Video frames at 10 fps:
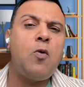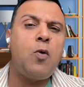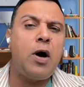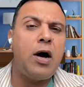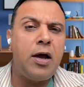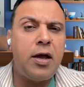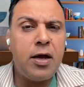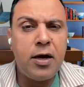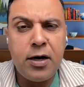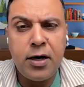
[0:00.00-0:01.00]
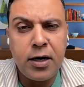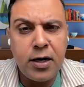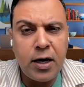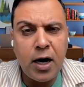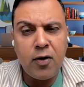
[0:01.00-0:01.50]
why,
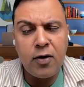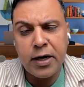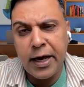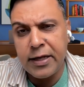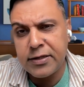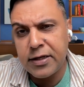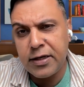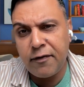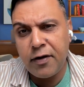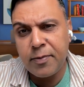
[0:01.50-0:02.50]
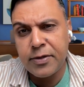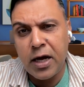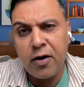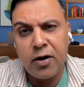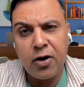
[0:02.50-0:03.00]
how a cancer develops,
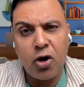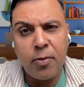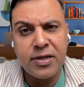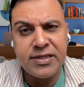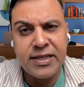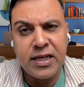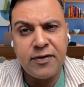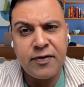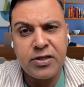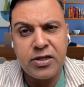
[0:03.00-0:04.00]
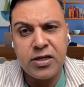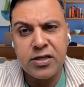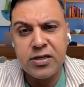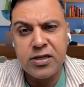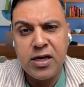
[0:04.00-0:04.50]
how a normal cell which
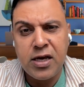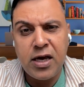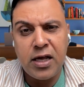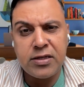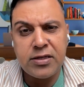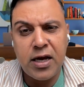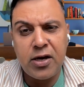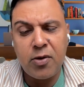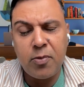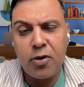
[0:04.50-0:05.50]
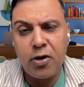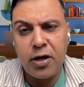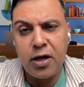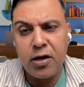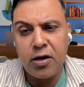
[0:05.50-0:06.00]
is inside your
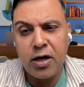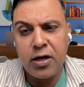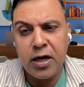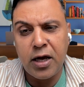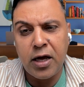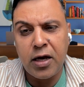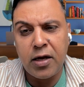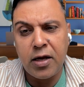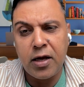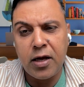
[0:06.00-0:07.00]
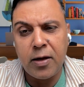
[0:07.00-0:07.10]
body, right, and